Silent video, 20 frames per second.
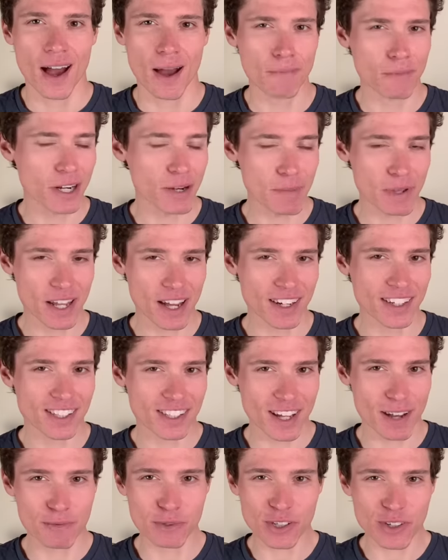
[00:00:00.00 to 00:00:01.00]
I'm gonna be honest,
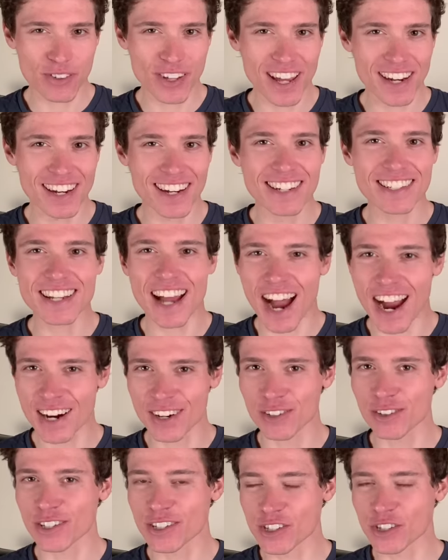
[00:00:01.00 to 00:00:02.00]
I'm still not
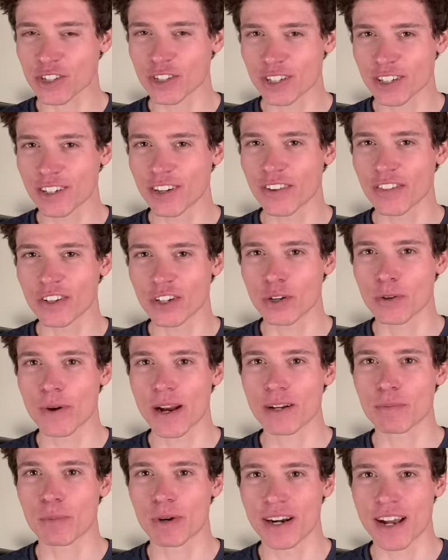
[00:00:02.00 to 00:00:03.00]
entirely certain on the
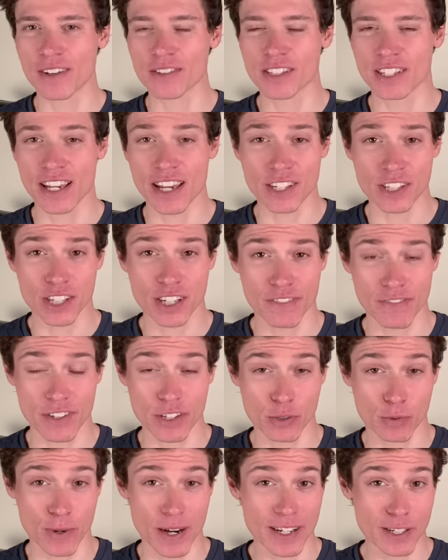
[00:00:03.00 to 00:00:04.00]
correct pronunciation of
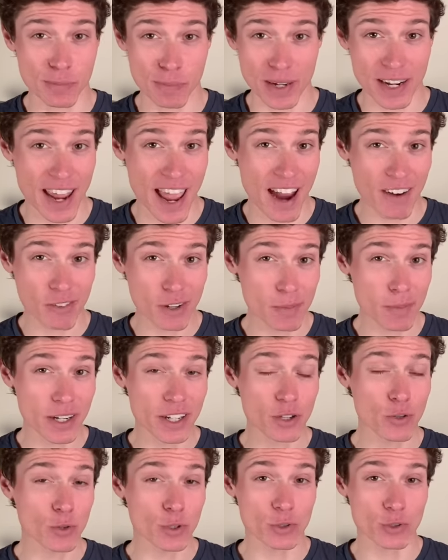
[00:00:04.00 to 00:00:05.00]
this race, but everybody
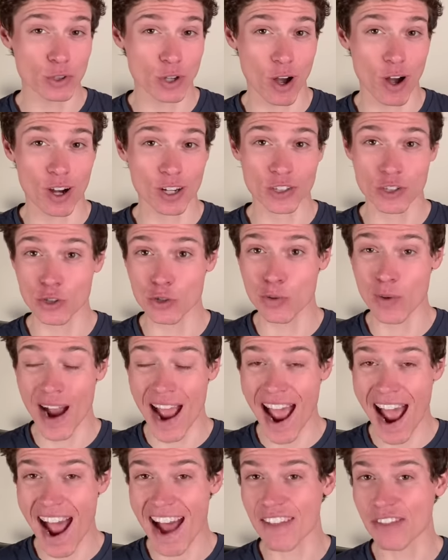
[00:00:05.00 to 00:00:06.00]
who you talk to
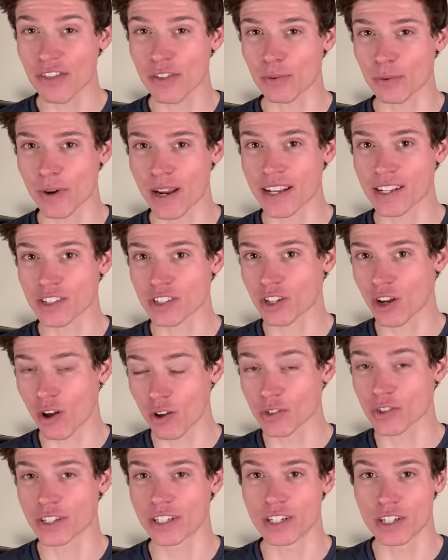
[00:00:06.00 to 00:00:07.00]
at the race
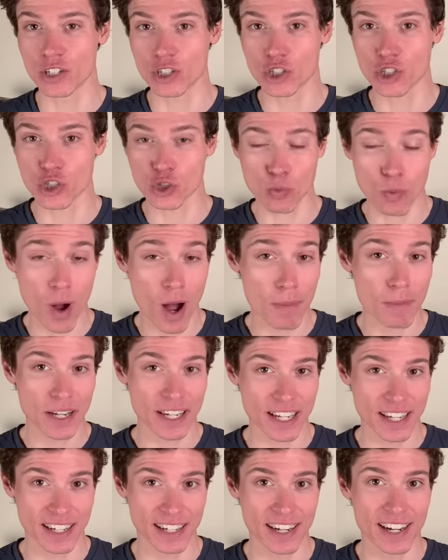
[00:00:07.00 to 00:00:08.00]
calls it
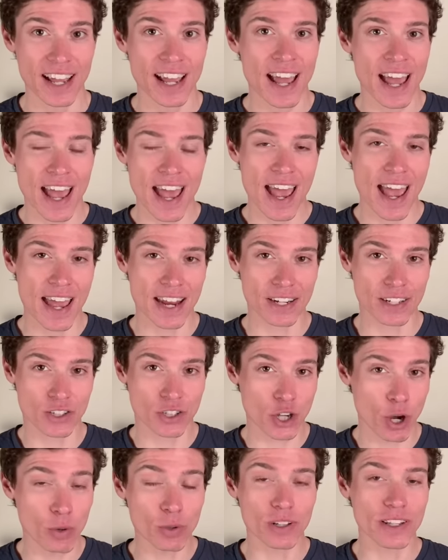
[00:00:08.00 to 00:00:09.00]
Chequamegon and
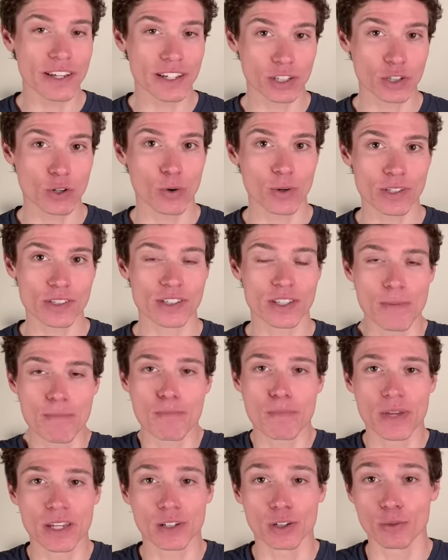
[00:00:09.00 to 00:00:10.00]
totally ignores the
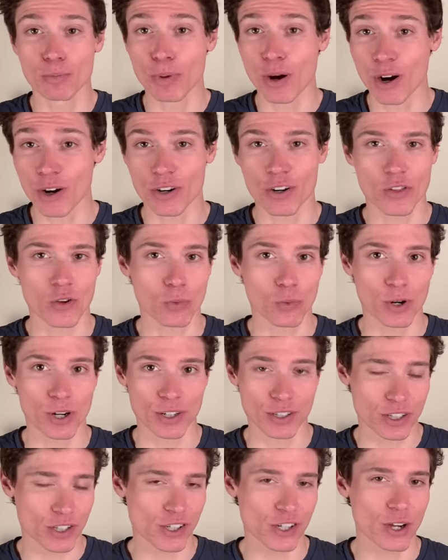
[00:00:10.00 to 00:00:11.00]
middle part of the
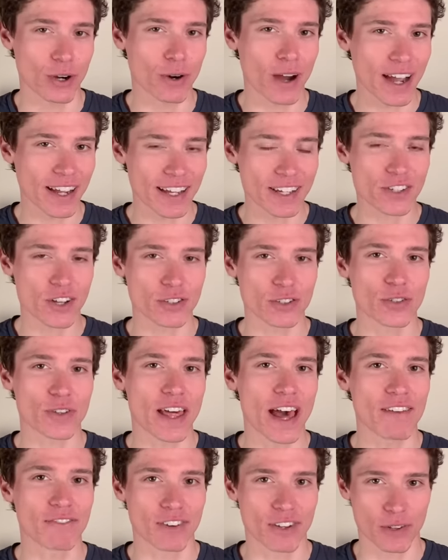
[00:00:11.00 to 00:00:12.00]
word, so I guess I'll do
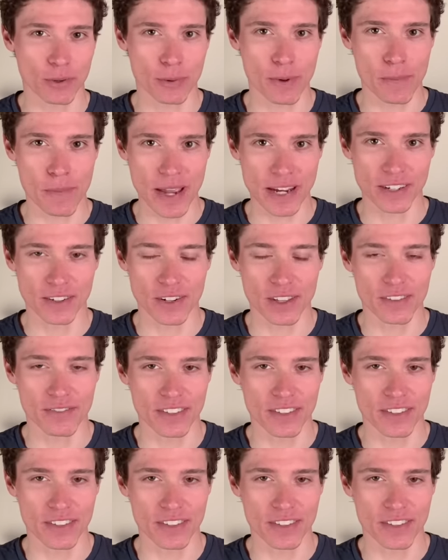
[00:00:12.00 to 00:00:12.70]
that for the remainder of the